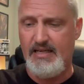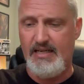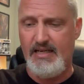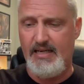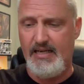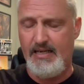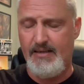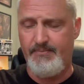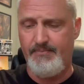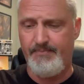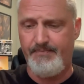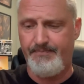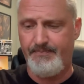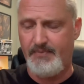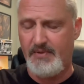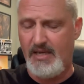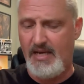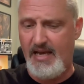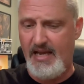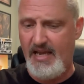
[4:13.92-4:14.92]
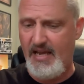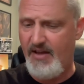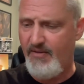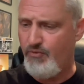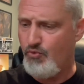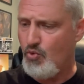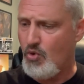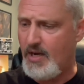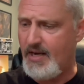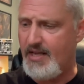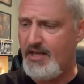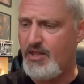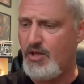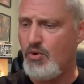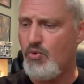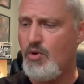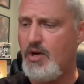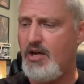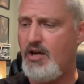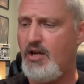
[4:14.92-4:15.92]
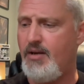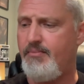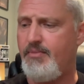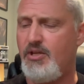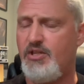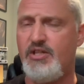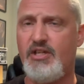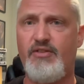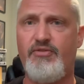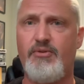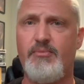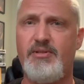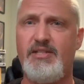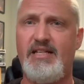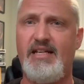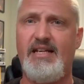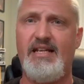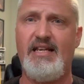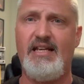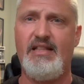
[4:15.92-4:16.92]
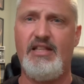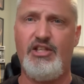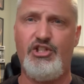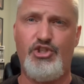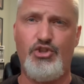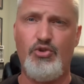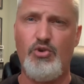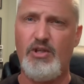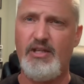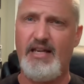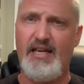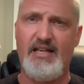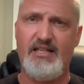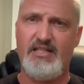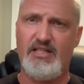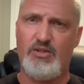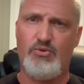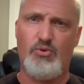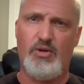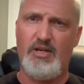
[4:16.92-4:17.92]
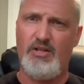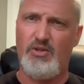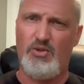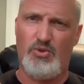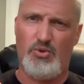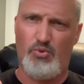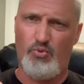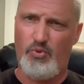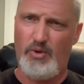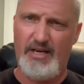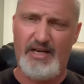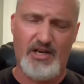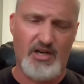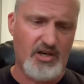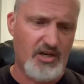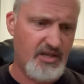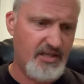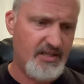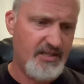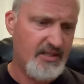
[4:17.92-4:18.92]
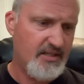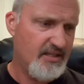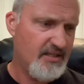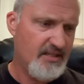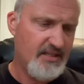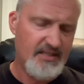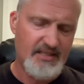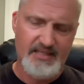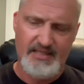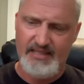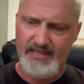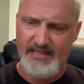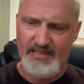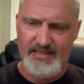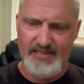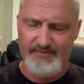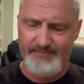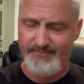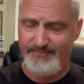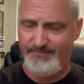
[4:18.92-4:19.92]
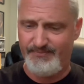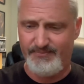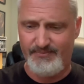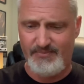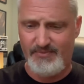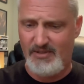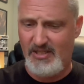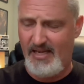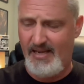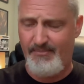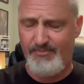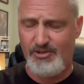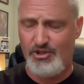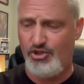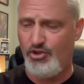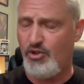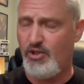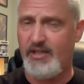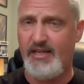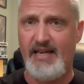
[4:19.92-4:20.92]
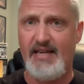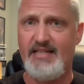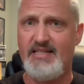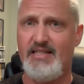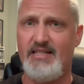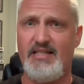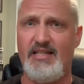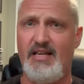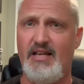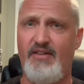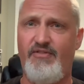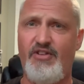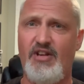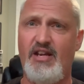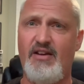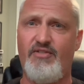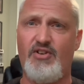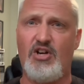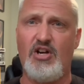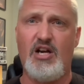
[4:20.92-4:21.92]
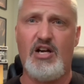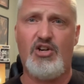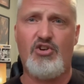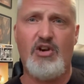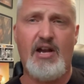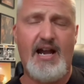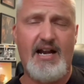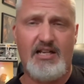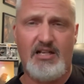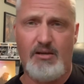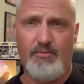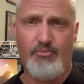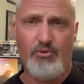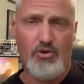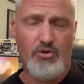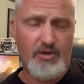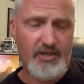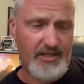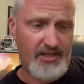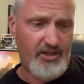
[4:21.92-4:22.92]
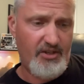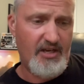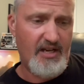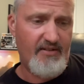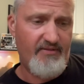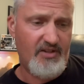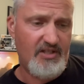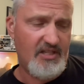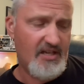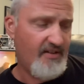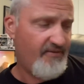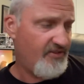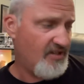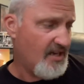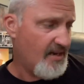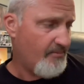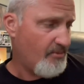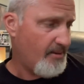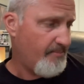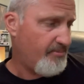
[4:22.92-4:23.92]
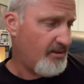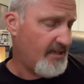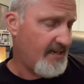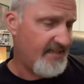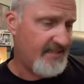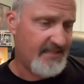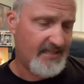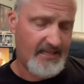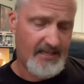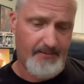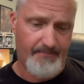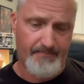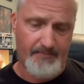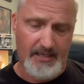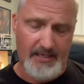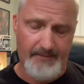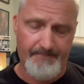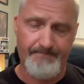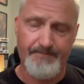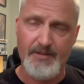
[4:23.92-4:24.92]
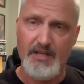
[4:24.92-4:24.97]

um, I have one other one on music from C D, and the jewel case is one of those weird Uh, type jewel cases that if it ever got cracked or broken, you'd have a tough time replacing it. But